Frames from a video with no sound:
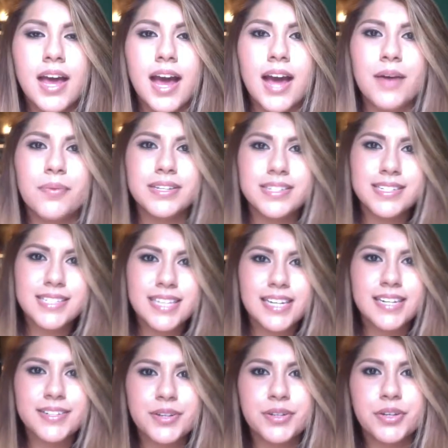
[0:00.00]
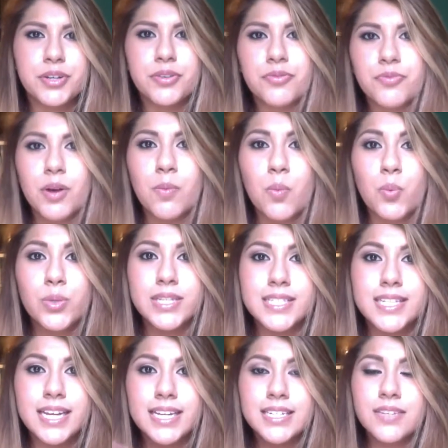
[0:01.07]
I went to San Antonio from
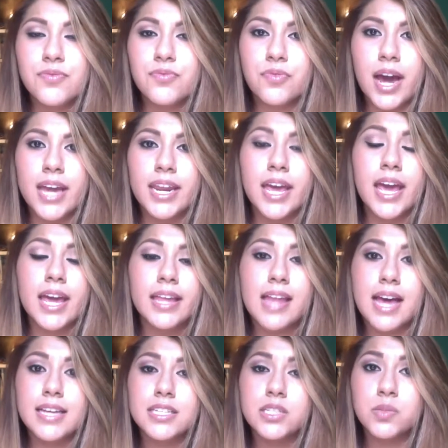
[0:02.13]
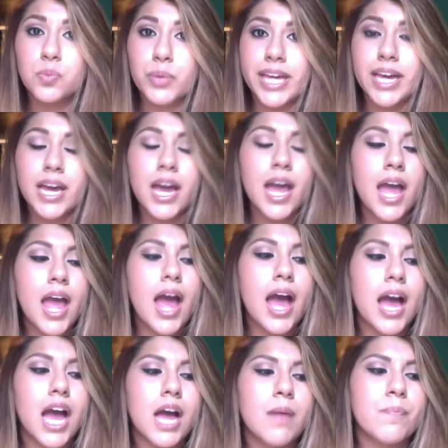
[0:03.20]
Wednesday to Friday last week.
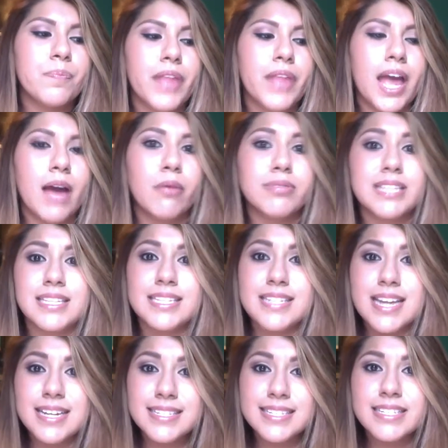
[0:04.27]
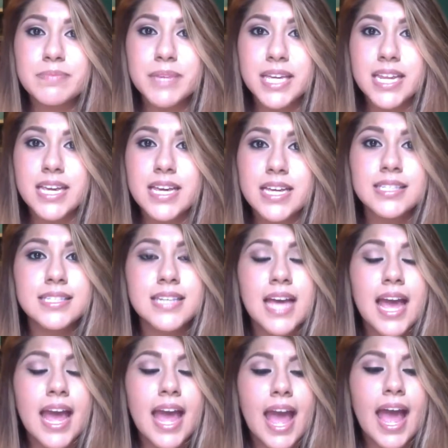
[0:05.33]
I was at the Texas meetings,
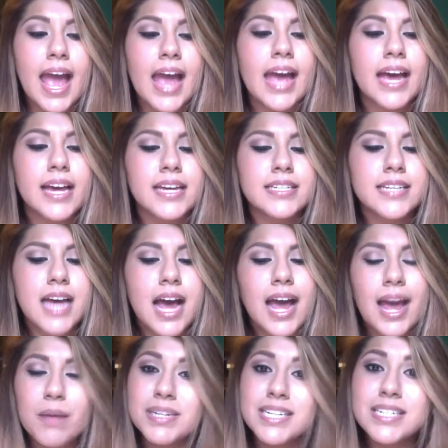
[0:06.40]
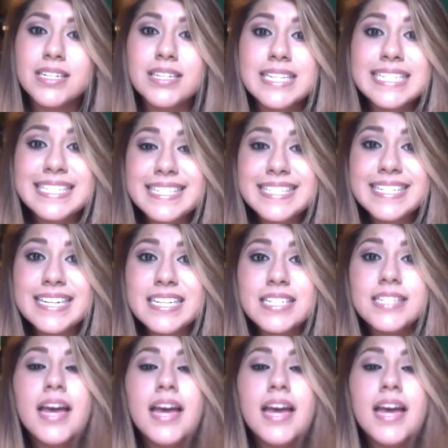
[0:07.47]
and I'm a dental assistant,